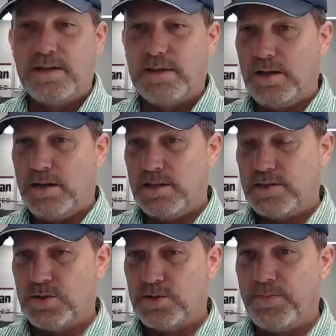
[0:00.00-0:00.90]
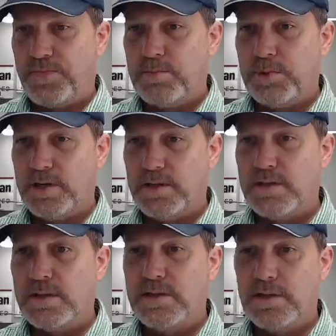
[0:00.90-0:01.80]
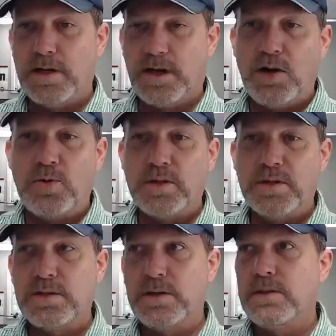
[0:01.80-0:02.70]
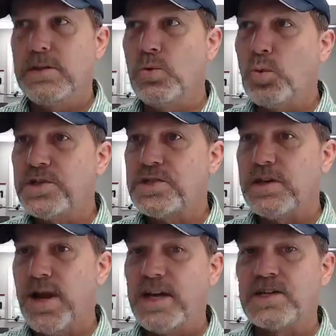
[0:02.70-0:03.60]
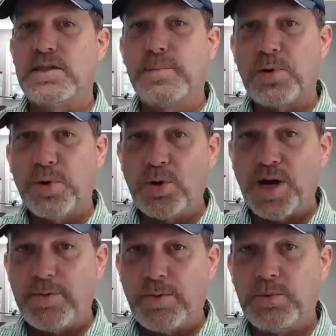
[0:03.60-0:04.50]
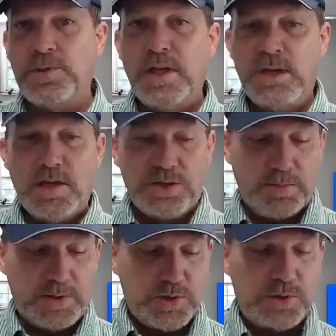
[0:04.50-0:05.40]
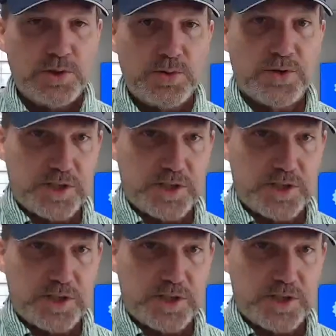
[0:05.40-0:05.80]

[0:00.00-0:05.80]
Uh, so, but yeah, oh, the the ones that are actually programmable to to do the